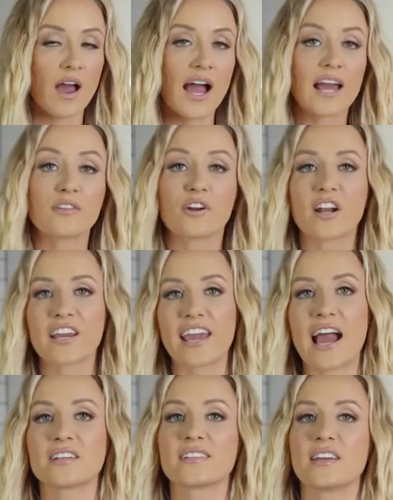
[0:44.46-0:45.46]
hyaluronic
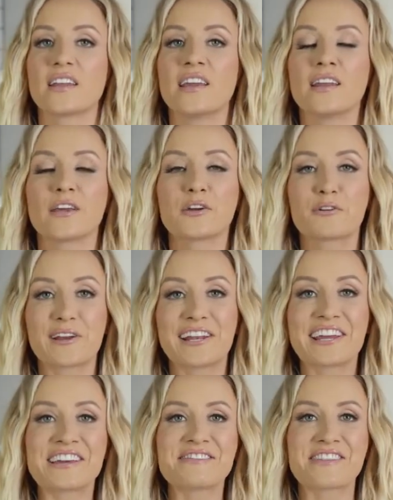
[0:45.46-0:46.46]
acid, an
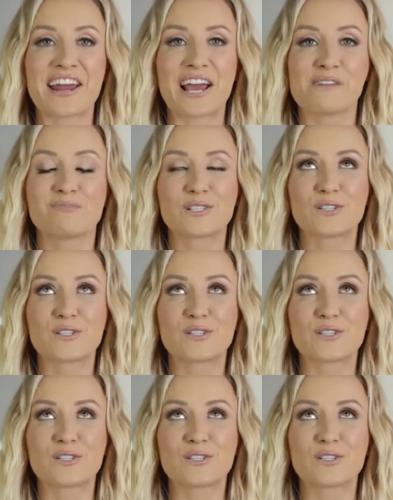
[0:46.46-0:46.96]
ingredient that I'm